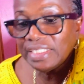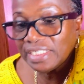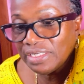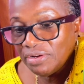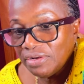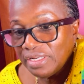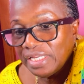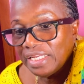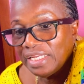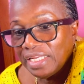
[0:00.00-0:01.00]
you know,
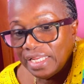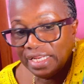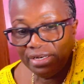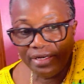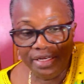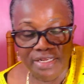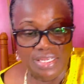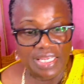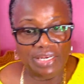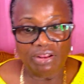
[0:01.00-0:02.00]
and
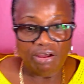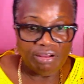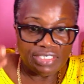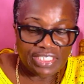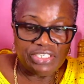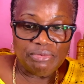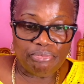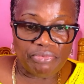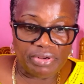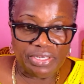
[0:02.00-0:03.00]
enhance
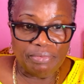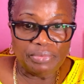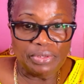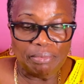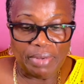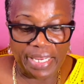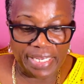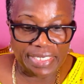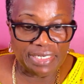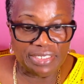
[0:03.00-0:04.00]
your
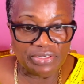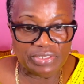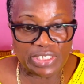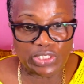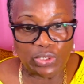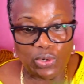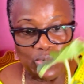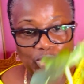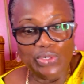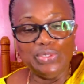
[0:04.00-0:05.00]
mind and your
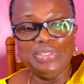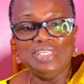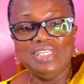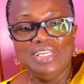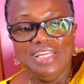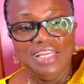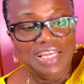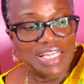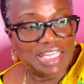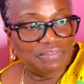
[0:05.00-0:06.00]
soul
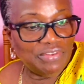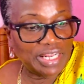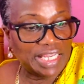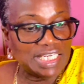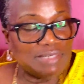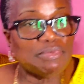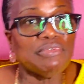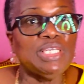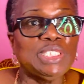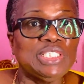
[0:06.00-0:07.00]
and give you that
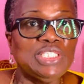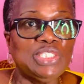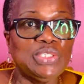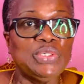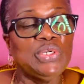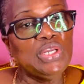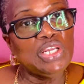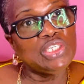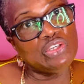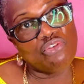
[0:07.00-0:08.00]
inspiration to
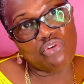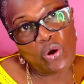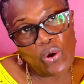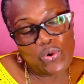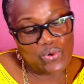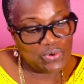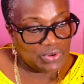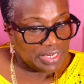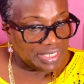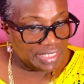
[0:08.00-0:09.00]
grow.
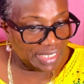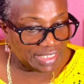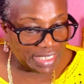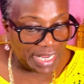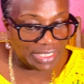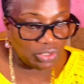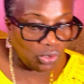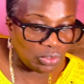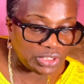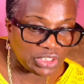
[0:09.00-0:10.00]
Yes, and
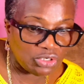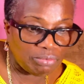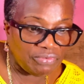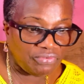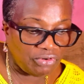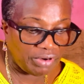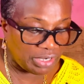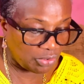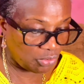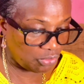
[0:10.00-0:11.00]
also before I
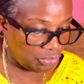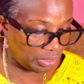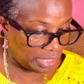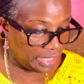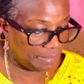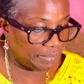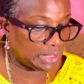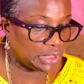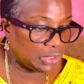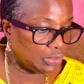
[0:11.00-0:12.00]
go, let me
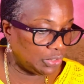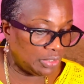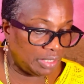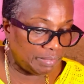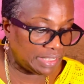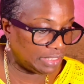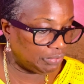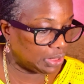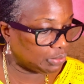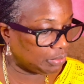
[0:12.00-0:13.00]
show you. Let me see
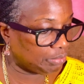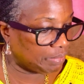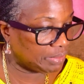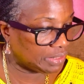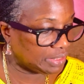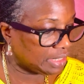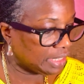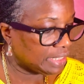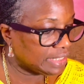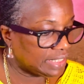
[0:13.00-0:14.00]
which one be able to
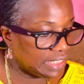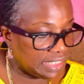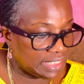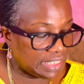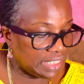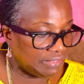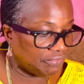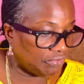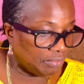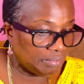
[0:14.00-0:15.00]
see the seed
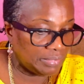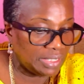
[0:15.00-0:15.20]
from.